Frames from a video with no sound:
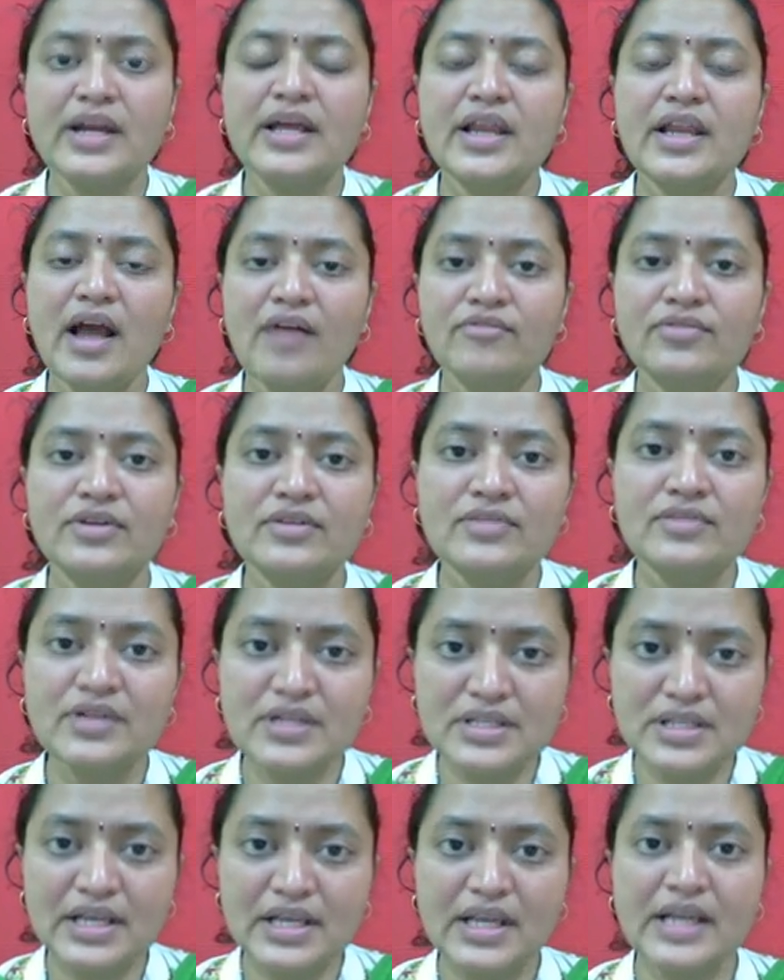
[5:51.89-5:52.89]
and
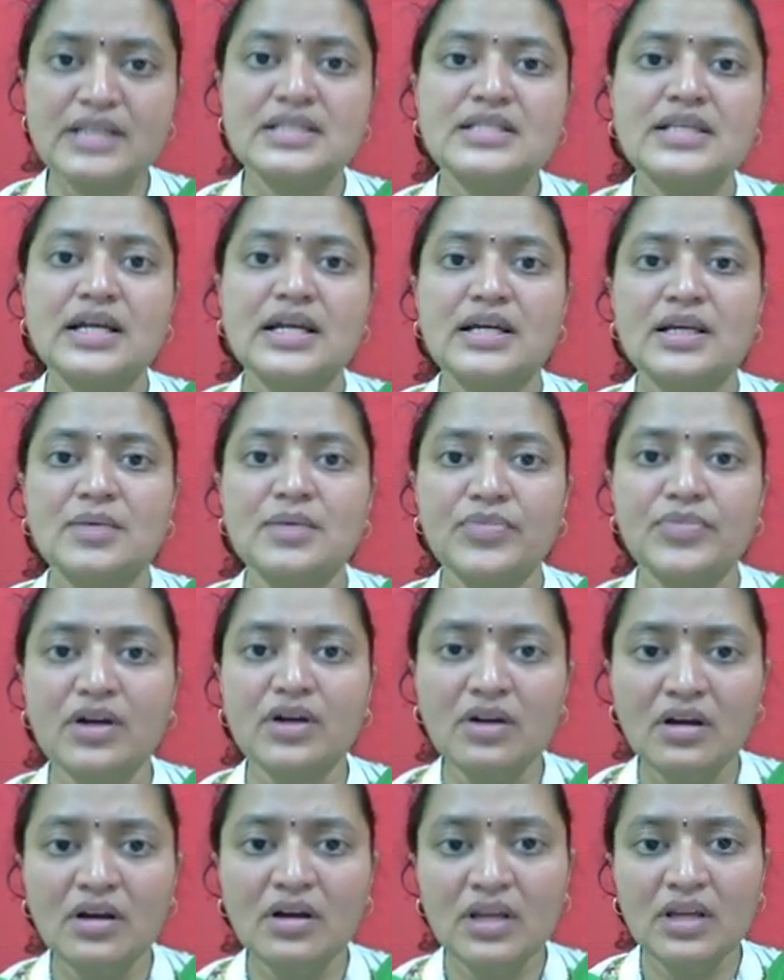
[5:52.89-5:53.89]
afterwards they can set up
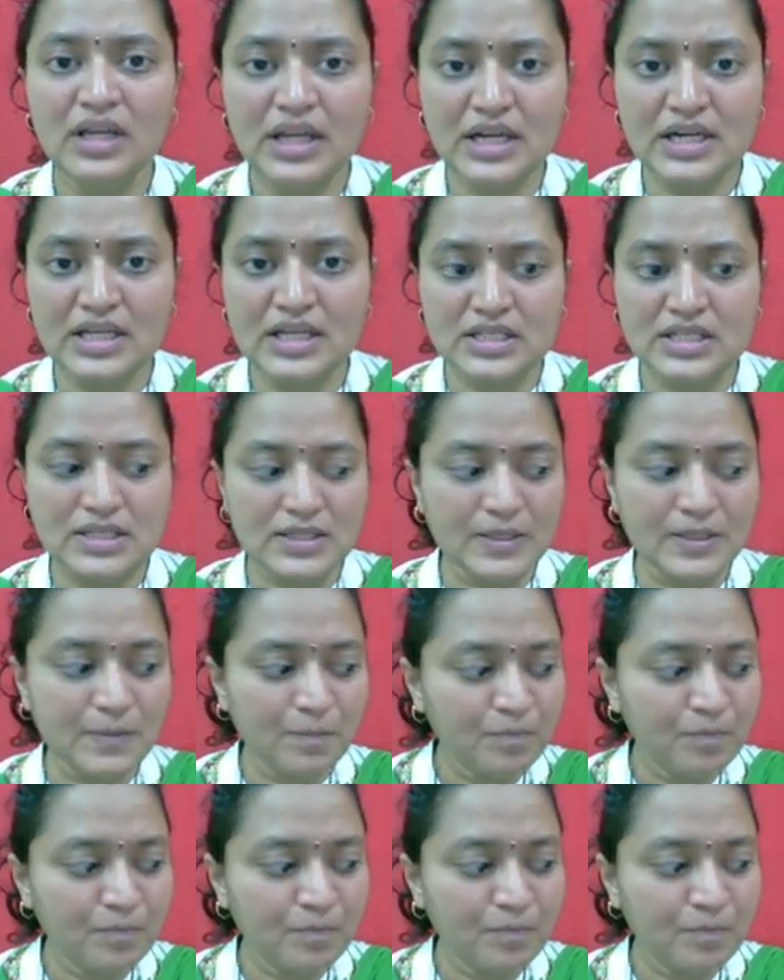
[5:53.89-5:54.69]
the industry.